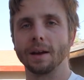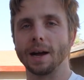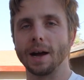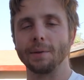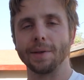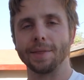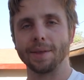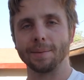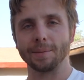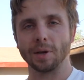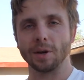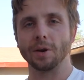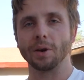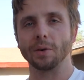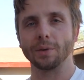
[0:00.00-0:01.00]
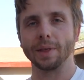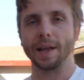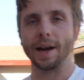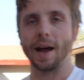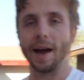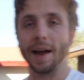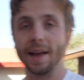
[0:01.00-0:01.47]
I want them to know that
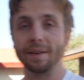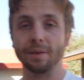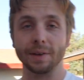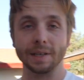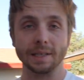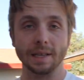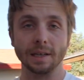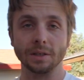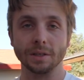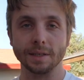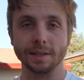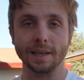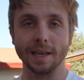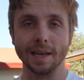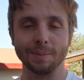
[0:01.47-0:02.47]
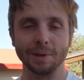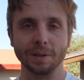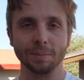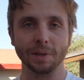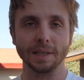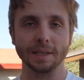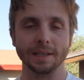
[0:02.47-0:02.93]
I have a vested interest in keeping the
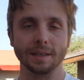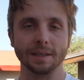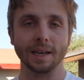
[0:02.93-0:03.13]
place